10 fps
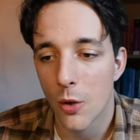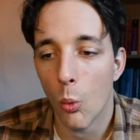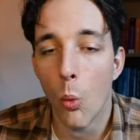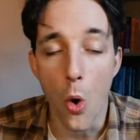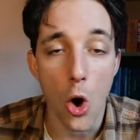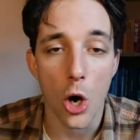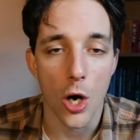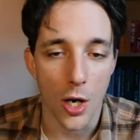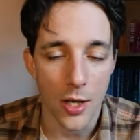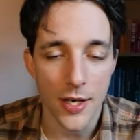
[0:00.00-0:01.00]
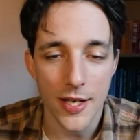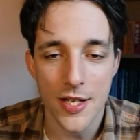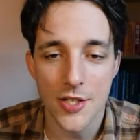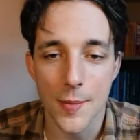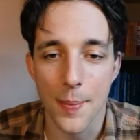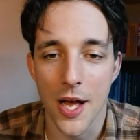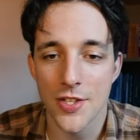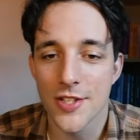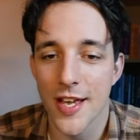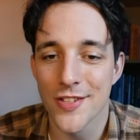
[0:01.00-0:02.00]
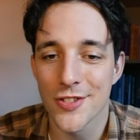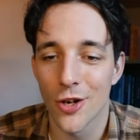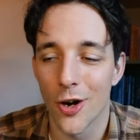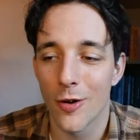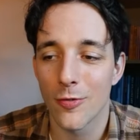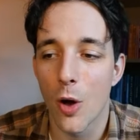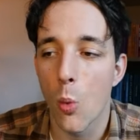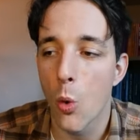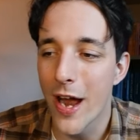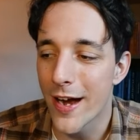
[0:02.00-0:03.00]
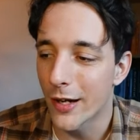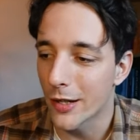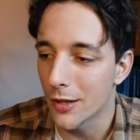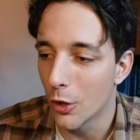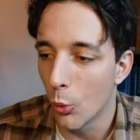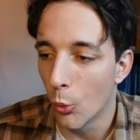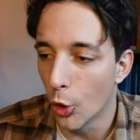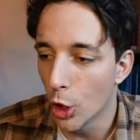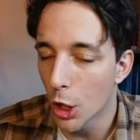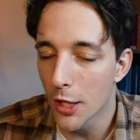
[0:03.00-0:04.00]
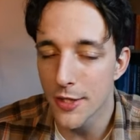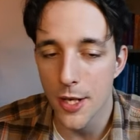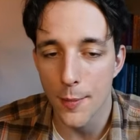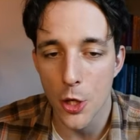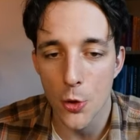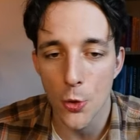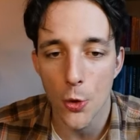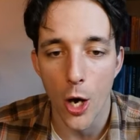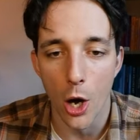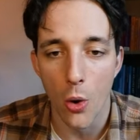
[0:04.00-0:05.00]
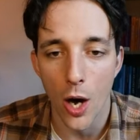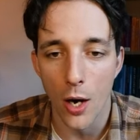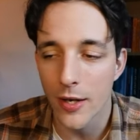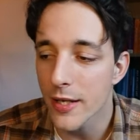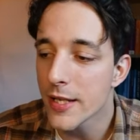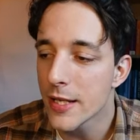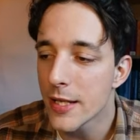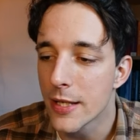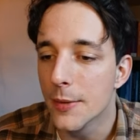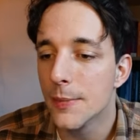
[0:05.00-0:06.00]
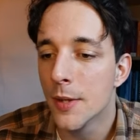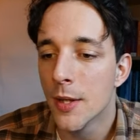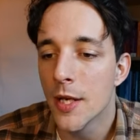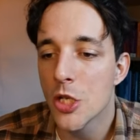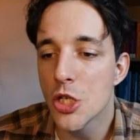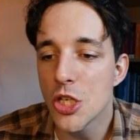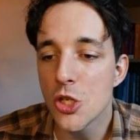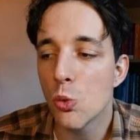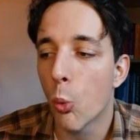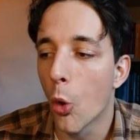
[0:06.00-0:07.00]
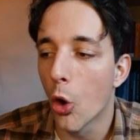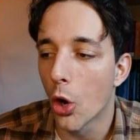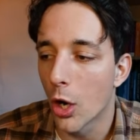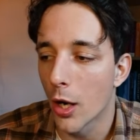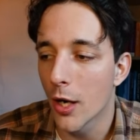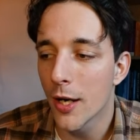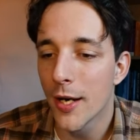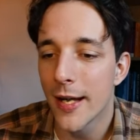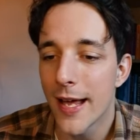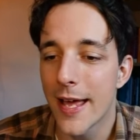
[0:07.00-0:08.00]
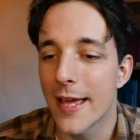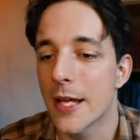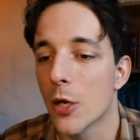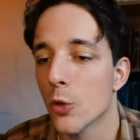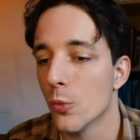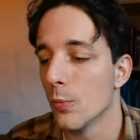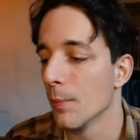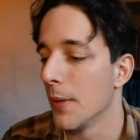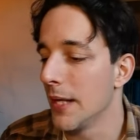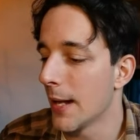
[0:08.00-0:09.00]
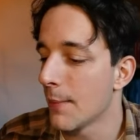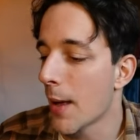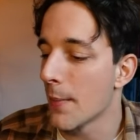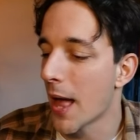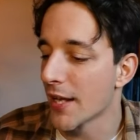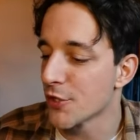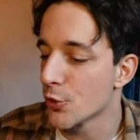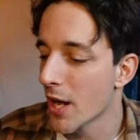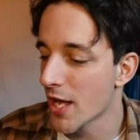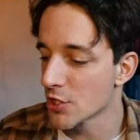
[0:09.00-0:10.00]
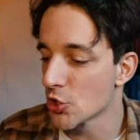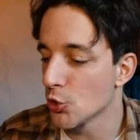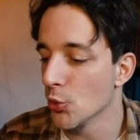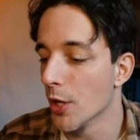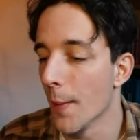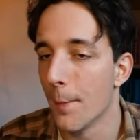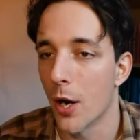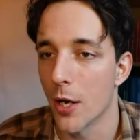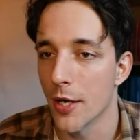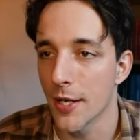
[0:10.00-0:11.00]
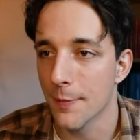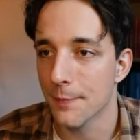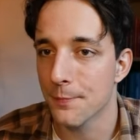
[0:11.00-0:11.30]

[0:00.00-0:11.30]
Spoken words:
Wore is the past tense of wear. Wore, W-O-R-E. She wore a blah, blah, blah dress to the party.